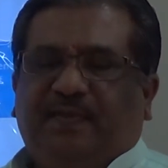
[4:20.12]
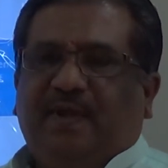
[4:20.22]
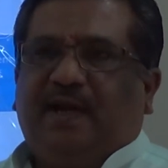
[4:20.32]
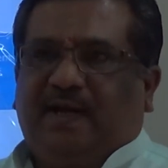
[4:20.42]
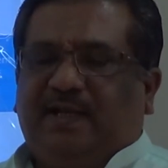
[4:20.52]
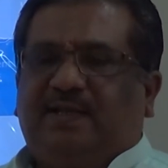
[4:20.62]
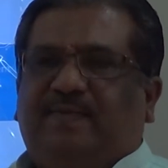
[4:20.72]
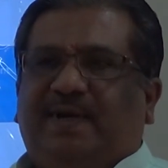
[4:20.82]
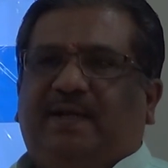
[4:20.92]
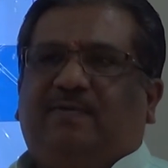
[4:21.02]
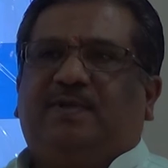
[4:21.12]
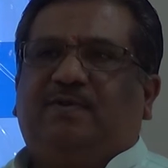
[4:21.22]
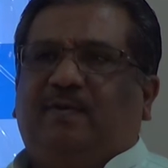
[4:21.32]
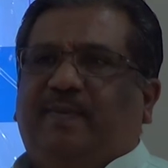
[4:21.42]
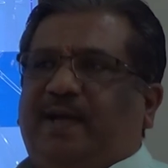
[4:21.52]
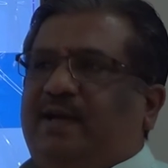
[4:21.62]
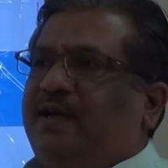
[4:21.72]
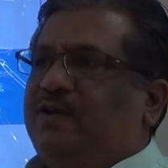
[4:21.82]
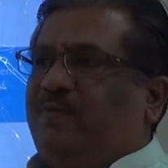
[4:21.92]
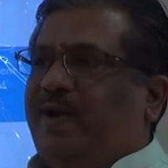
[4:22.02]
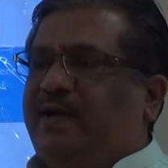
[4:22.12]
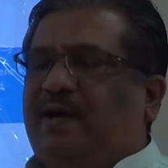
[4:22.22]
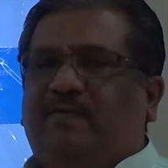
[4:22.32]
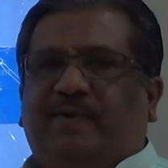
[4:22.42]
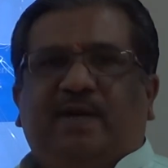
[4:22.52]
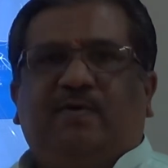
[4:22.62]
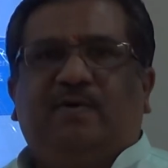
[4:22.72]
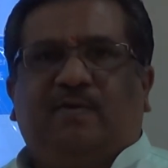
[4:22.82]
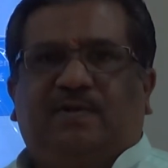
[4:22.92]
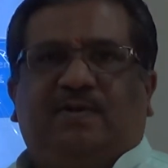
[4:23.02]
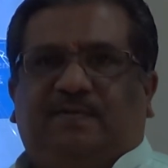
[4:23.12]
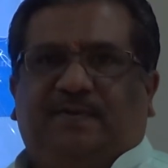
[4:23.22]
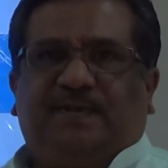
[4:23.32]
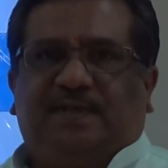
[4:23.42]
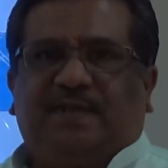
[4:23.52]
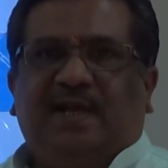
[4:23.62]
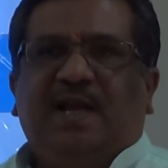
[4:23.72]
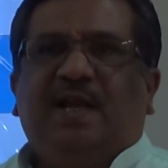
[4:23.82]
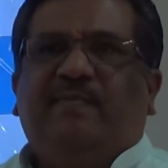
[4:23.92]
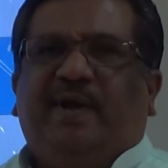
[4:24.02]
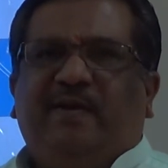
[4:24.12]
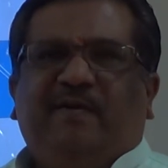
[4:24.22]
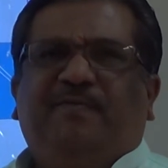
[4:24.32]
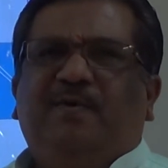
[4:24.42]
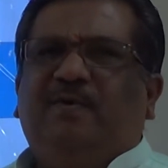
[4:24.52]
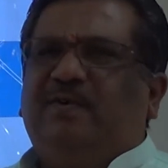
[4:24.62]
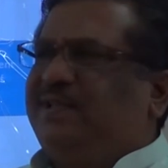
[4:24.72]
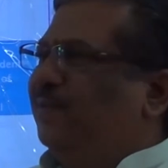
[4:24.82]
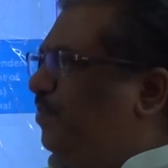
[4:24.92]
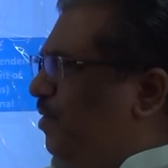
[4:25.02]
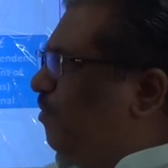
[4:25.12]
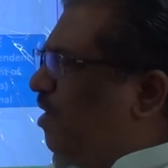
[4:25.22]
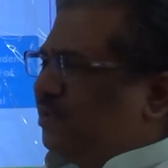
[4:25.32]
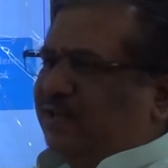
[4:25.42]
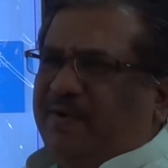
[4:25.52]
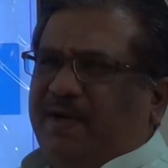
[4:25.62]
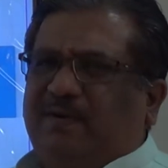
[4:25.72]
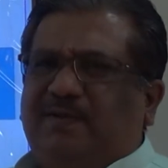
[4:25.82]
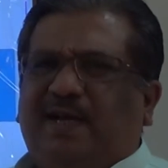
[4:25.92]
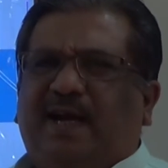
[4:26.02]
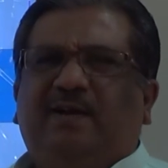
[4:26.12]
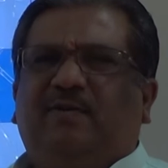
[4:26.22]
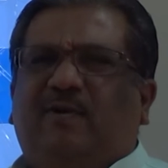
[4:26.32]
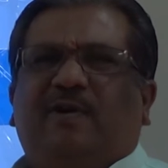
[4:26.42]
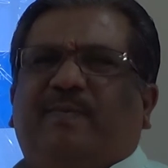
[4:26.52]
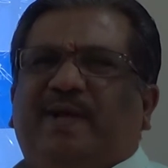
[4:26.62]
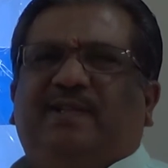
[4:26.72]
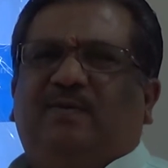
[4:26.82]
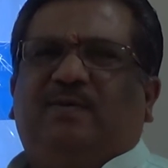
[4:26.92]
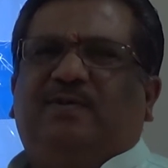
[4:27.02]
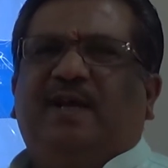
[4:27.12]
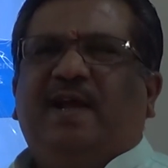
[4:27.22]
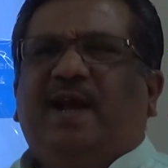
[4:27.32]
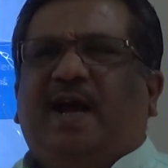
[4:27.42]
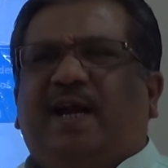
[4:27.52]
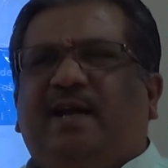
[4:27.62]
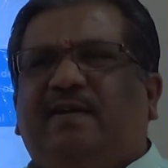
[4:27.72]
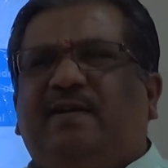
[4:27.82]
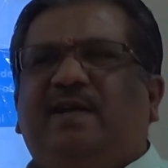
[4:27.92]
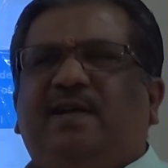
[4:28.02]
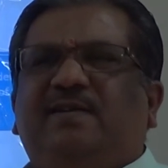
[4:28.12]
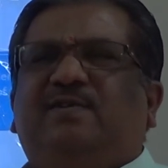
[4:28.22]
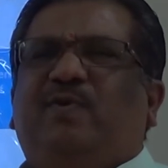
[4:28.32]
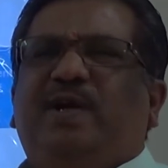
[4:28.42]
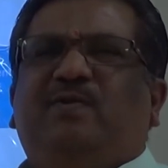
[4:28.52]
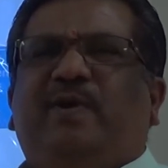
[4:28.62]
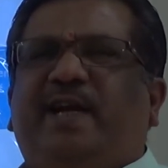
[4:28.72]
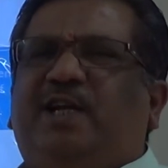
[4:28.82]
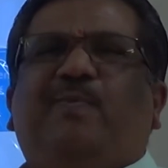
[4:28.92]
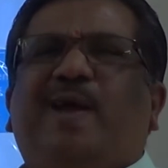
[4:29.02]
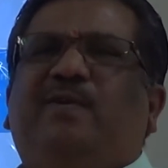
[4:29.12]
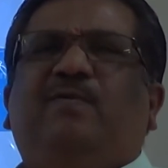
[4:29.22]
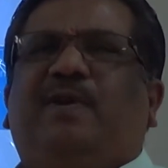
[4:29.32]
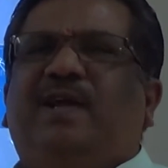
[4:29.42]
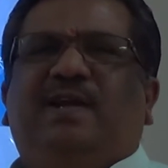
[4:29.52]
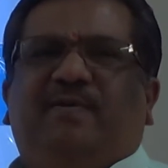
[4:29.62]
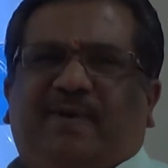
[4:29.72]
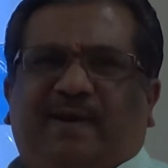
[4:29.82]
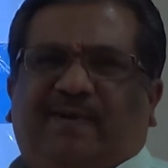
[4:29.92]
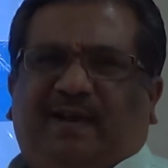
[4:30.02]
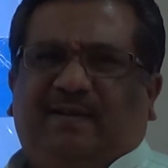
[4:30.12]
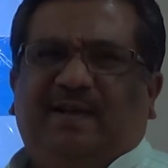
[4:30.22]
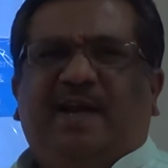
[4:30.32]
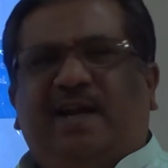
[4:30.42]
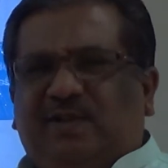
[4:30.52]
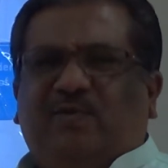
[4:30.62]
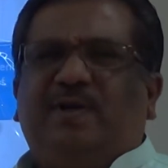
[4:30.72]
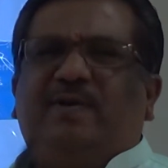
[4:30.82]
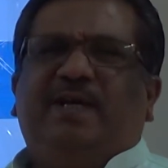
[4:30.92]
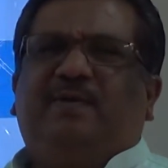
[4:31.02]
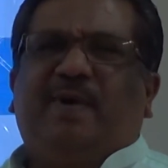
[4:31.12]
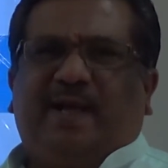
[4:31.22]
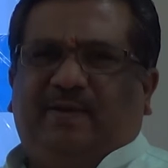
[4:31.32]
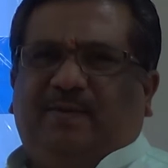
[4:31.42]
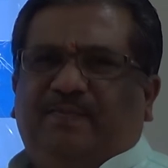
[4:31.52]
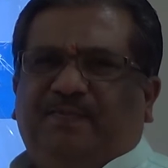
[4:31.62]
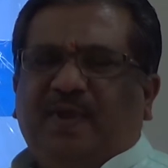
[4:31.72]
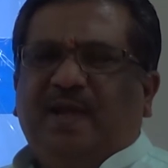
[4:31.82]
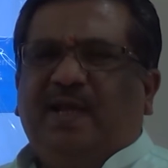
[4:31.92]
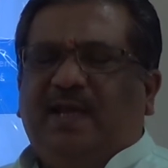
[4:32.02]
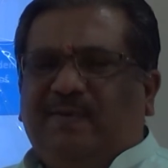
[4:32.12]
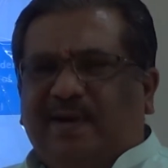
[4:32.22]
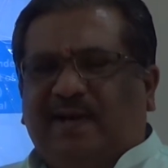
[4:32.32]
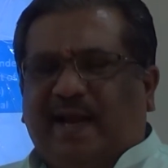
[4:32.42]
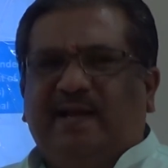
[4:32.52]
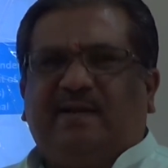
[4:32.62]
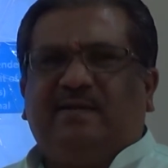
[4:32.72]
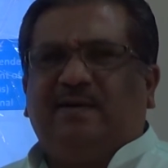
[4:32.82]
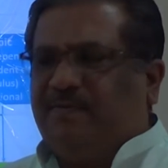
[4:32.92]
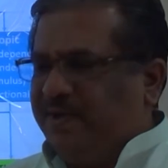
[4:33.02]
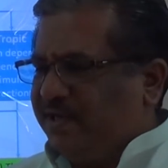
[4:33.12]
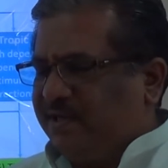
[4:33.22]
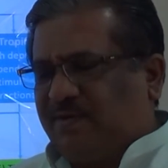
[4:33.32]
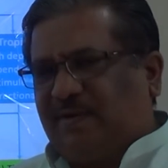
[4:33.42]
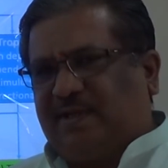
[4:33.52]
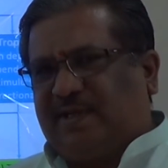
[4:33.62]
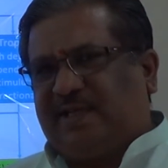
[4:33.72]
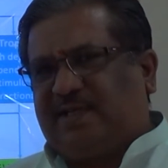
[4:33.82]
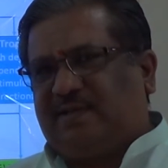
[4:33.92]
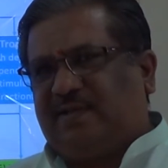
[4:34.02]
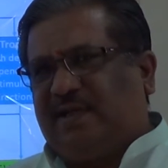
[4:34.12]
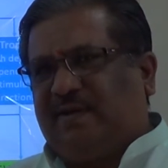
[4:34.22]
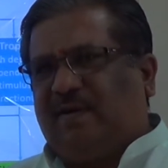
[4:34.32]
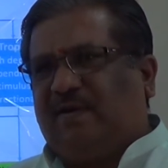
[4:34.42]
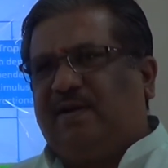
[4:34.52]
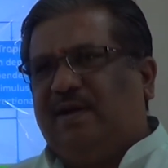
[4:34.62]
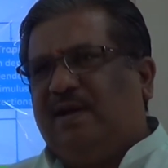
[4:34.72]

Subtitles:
and hence my request would be to make a very good notes out of this. Many of you simply watch the videos and do not make the notes, and it is going to hit back you really very well. It is going to hit back you. Even light which I saw the test and all,